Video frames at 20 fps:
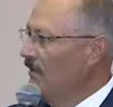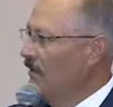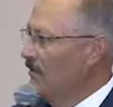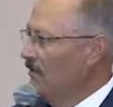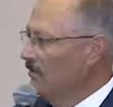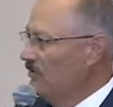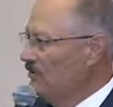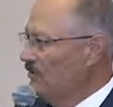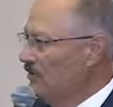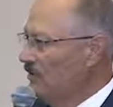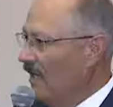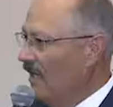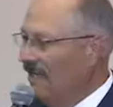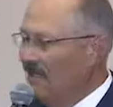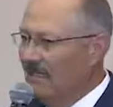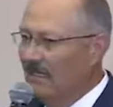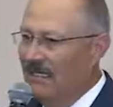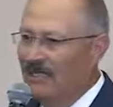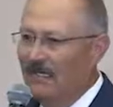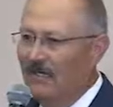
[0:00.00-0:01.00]
which
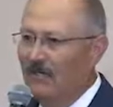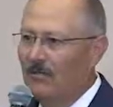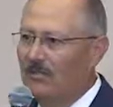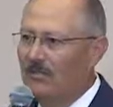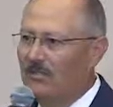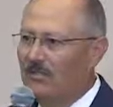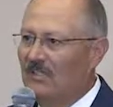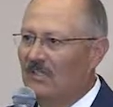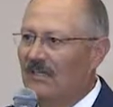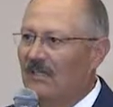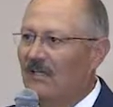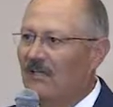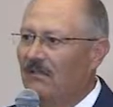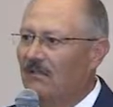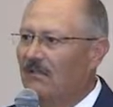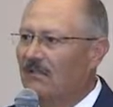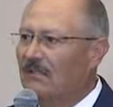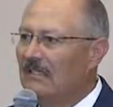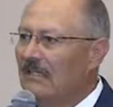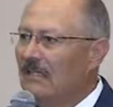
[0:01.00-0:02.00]
ICAN helped put
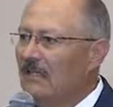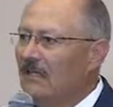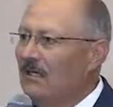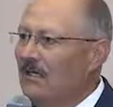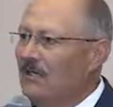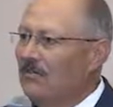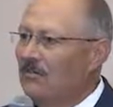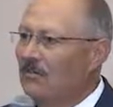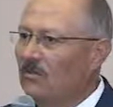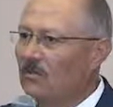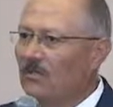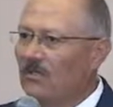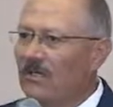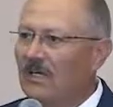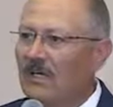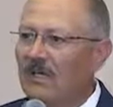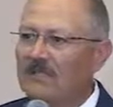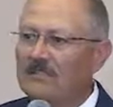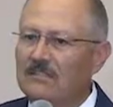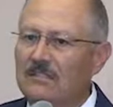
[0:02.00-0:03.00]
together, to
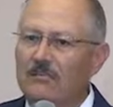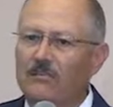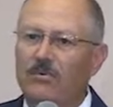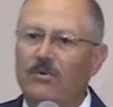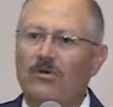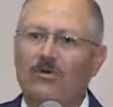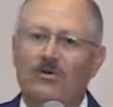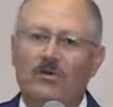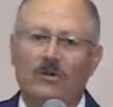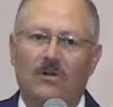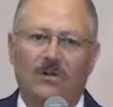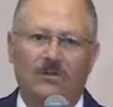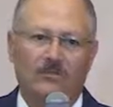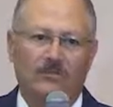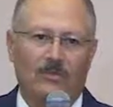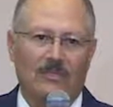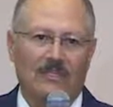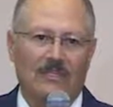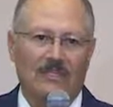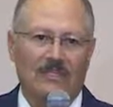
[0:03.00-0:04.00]
work on some protocols
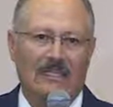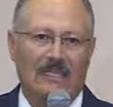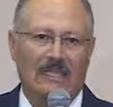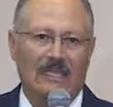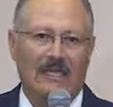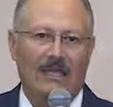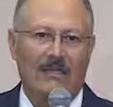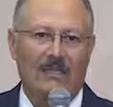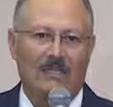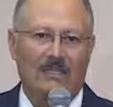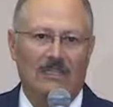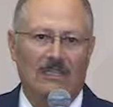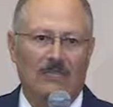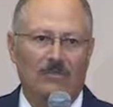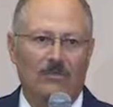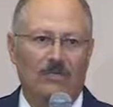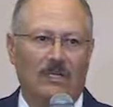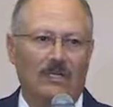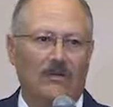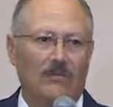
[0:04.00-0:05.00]
within the county that
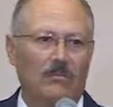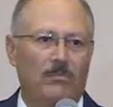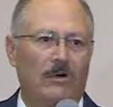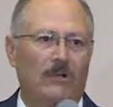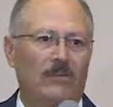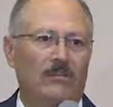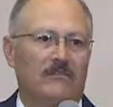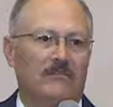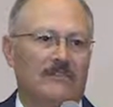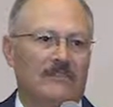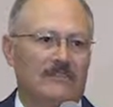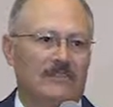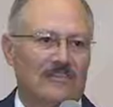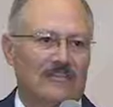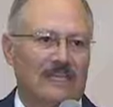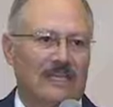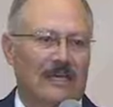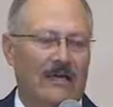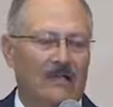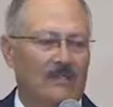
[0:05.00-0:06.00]
would help all of us
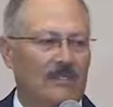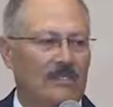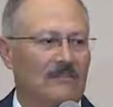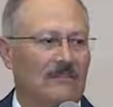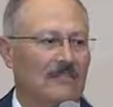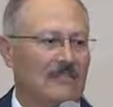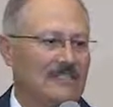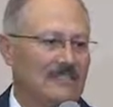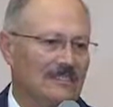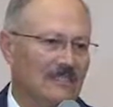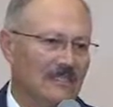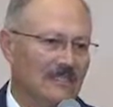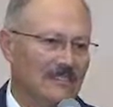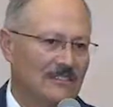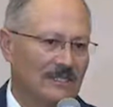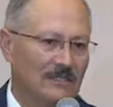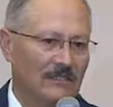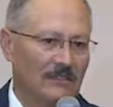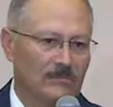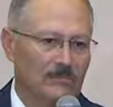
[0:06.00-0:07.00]
in how we investigate
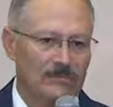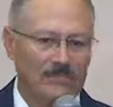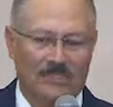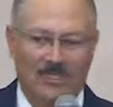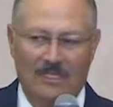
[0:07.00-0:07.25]
child abuse